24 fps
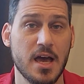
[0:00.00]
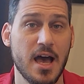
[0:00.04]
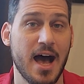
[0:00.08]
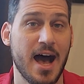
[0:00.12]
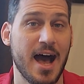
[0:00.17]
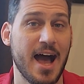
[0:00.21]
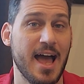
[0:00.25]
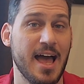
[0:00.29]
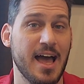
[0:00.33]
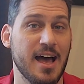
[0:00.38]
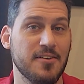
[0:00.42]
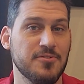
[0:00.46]

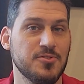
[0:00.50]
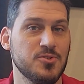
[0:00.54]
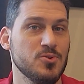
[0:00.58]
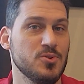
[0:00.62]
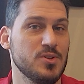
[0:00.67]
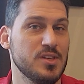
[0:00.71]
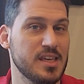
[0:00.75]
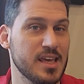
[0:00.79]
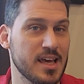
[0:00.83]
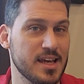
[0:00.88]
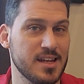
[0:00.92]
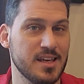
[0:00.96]
I have to
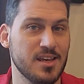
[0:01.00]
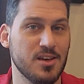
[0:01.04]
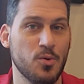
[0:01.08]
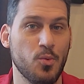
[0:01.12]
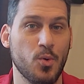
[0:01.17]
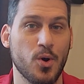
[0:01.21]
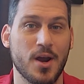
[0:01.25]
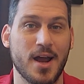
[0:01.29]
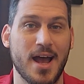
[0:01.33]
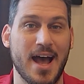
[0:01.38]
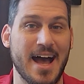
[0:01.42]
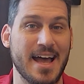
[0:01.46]
get it
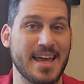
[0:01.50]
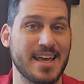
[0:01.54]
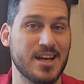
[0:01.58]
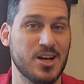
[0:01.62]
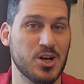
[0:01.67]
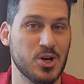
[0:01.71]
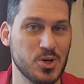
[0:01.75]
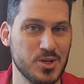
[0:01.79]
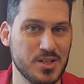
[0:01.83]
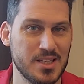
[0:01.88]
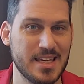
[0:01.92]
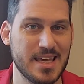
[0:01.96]
where I
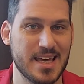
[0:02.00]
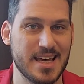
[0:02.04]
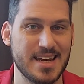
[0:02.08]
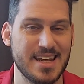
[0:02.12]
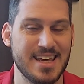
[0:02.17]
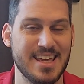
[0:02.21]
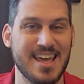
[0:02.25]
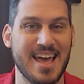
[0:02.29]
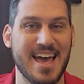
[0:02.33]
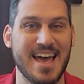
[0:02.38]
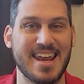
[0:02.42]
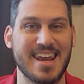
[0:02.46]
could get
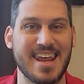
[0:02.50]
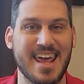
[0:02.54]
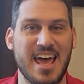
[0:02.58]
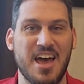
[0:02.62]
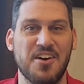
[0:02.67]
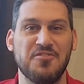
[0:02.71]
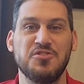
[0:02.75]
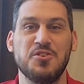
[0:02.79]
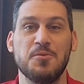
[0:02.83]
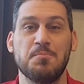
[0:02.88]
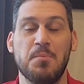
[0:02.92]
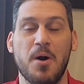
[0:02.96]
it, and I
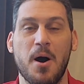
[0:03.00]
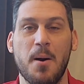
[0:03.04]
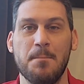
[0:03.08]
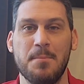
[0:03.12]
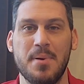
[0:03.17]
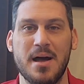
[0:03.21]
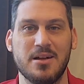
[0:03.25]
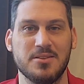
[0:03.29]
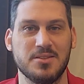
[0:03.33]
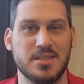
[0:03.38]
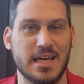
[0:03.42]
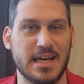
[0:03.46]
have to pump
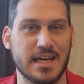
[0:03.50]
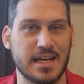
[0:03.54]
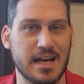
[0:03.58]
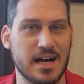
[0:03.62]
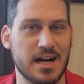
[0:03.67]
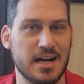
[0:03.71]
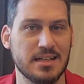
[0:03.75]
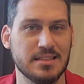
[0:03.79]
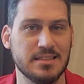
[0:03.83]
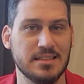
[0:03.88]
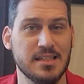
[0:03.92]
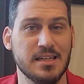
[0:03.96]
out that
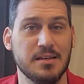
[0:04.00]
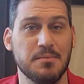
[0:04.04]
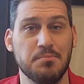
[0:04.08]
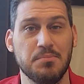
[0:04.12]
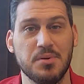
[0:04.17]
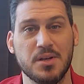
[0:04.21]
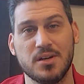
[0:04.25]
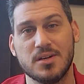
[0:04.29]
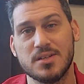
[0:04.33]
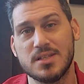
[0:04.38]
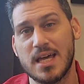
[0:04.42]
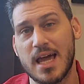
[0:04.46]
content
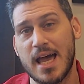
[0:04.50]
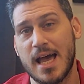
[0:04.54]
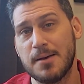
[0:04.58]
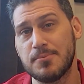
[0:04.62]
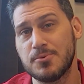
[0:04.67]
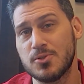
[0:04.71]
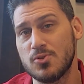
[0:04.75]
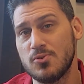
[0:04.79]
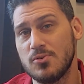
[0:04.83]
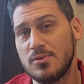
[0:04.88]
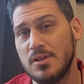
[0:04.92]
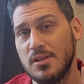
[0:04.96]
because I
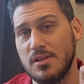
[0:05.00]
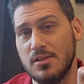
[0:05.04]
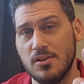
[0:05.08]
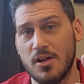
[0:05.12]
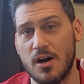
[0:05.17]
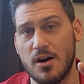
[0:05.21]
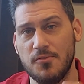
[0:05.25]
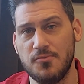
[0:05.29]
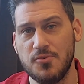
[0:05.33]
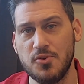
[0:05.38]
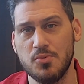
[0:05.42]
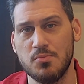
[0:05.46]
absolutely
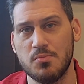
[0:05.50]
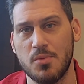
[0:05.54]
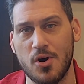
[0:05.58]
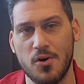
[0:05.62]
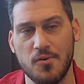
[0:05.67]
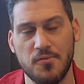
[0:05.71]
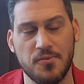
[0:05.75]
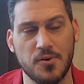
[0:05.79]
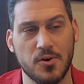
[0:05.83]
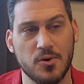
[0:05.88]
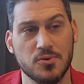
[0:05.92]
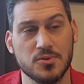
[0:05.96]
love you
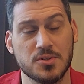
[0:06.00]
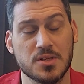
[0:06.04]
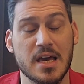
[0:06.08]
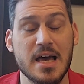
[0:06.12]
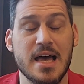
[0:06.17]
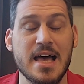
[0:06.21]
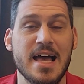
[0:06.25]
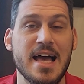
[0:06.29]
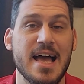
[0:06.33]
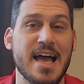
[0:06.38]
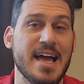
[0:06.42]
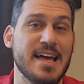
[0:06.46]
mofos.
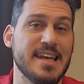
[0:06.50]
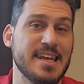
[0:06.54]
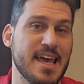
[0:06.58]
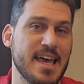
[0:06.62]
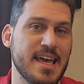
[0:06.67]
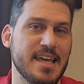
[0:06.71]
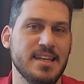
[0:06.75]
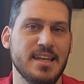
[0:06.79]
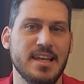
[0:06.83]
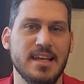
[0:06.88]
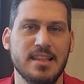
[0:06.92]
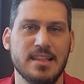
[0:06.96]
And
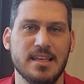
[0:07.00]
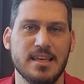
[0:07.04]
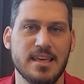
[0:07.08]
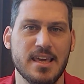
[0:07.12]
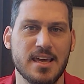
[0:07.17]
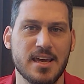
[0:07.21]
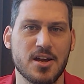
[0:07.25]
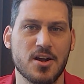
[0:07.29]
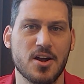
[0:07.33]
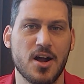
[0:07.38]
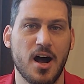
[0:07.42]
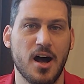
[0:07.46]
ending the
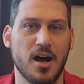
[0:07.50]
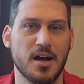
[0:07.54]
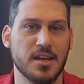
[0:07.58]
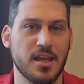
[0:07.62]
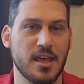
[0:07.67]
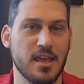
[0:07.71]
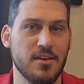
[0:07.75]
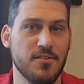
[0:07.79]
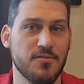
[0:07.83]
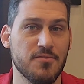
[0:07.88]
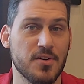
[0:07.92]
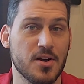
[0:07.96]
year on
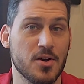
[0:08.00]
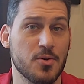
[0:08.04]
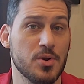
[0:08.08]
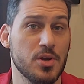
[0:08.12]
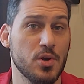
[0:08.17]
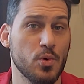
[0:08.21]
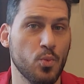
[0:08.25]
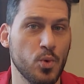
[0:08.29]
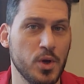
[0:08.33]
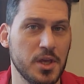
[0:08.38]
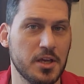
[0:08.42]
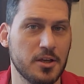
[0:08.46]
a very
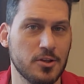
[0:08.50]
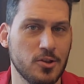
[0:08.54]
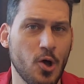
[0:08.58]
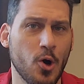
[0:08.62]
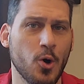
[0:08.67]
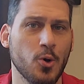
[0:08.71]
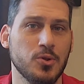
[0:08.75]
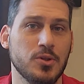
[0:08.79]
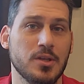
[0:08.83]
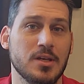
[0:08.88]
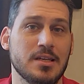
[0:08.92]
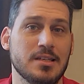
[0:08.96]
weak
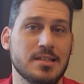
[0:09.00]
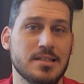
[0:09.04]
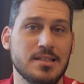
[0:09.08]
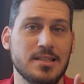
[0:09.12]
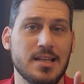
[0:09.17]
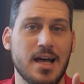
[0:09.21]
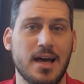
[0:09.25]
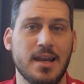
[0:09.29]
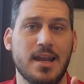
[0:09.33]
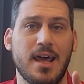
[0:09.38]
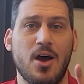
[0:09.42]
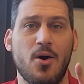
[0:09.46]
note is
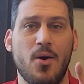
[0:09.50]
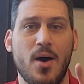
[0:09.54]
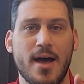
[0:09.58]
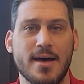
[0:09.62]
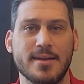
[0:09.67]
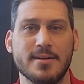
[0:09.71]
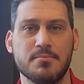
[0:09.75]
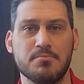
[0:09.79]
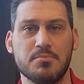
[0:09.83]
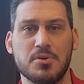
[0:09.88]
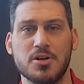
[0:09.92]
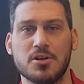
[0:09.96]
not how
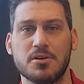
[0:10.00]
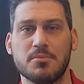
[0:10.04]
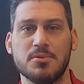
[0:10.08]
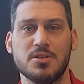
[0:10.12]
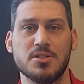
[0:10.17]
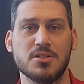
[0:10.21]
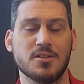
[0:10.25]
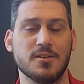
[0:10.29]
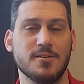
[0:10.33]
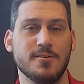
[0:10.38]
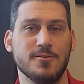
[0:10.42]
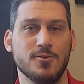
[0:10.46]
Adam Bergman is
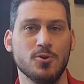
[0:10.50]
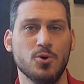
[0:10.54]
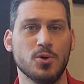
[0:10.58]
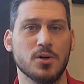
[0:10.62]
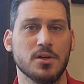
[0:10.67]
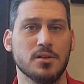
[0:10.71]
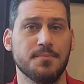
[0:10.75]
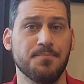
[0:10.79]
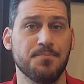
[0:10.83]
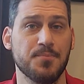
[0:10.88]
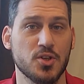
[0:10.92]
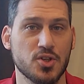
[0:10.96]
going to do
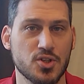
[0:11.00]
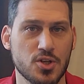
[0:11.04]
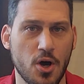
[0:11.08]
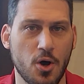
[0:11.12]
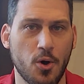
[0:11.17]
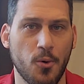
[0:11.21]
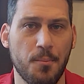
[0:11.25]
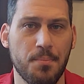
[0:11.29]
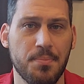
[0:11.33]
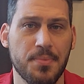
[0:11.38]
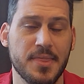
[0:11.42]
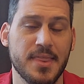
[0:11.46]
it.
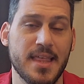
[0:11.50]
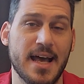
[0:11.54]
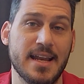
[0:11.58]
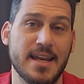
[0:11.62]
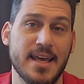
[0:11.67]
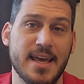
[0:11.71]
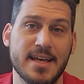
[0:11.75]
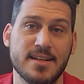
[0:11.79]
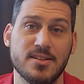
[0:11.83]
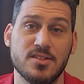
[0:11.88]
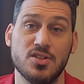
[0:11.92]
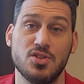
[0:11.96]
So that
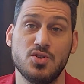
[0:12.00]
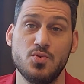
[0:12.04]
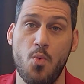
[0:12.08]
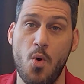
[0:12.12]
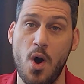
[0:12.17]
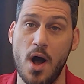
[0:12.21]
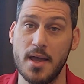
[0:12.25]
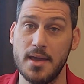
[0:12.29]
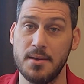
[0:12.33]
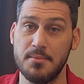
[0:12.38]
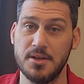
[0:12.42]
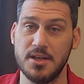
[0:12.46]
answers
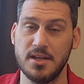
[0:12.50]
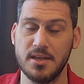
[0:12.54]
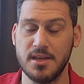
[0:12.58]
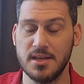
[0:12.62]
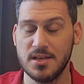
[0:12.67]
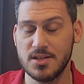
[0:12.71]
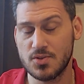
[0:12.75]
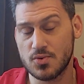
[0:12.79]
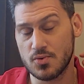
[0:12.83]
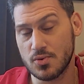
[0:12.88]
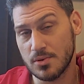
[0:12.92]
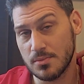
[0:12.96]
why I'm in the
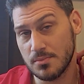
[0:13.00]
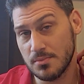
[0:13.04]
kids' room.